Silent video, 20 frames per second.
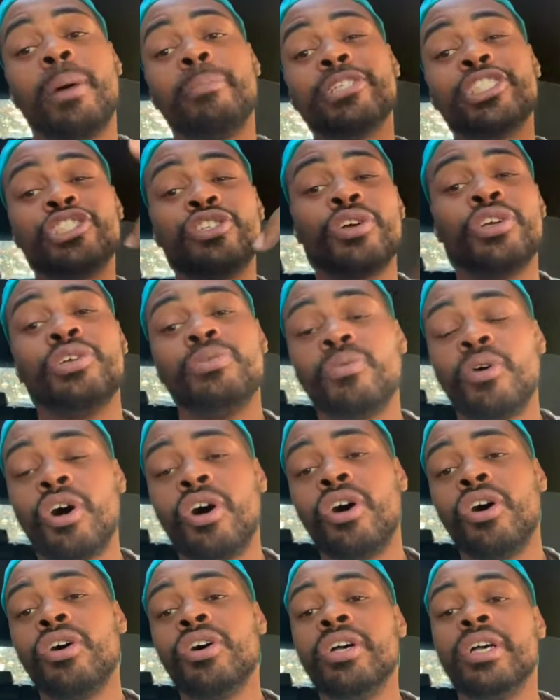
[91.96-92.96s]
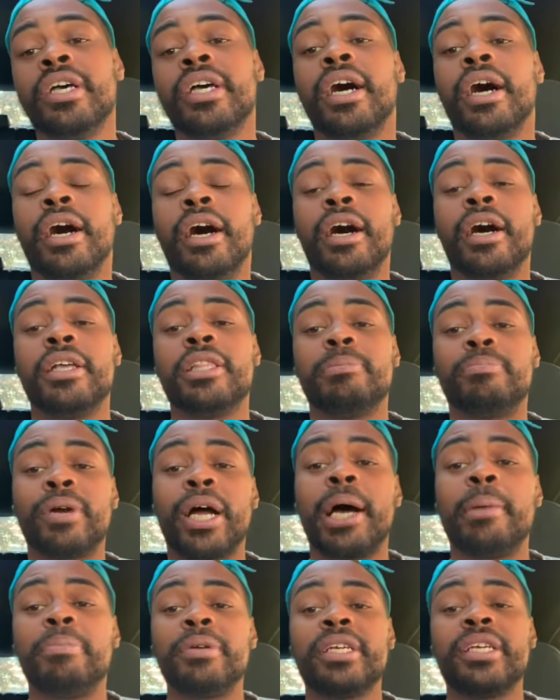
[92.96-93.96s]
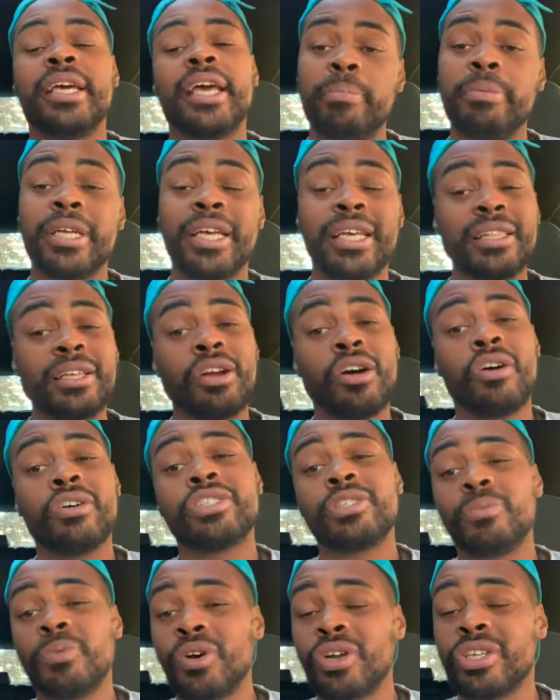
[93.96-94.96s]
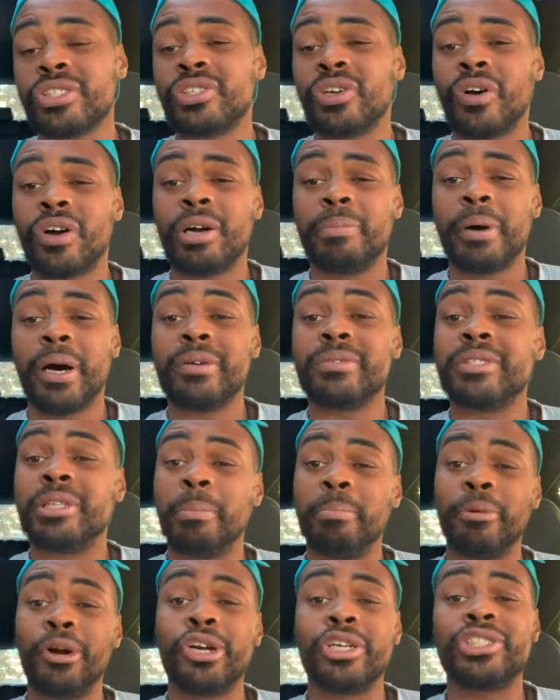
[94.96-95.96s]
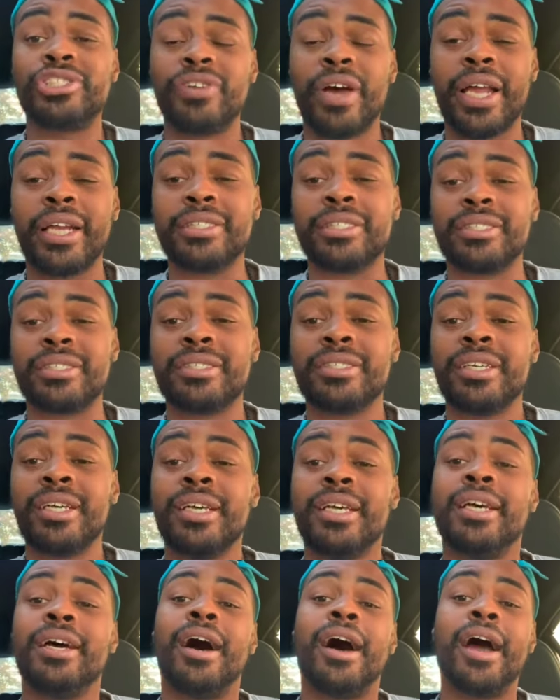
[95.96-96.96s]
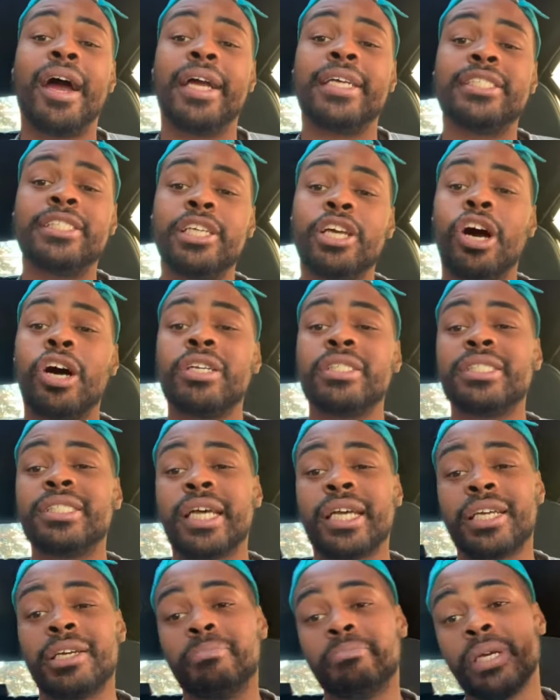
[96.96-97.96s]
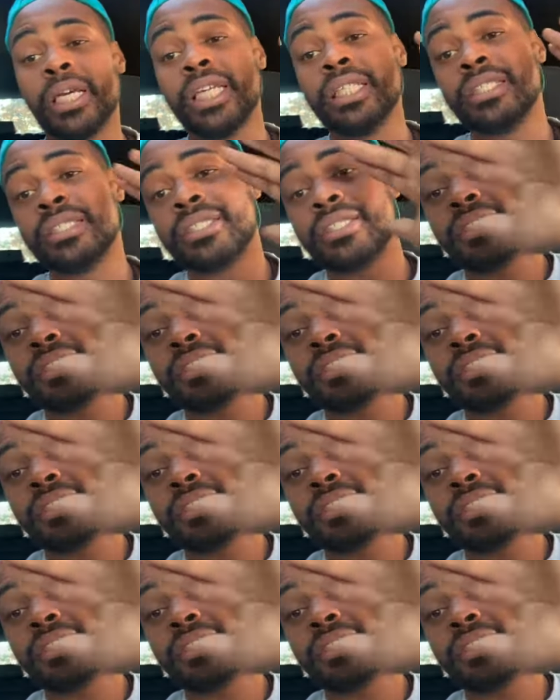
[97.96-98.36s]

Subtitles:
show you all the property, and then also we're gonna talk about the BRRRR strategy. All right, see y'all in a second. Peace.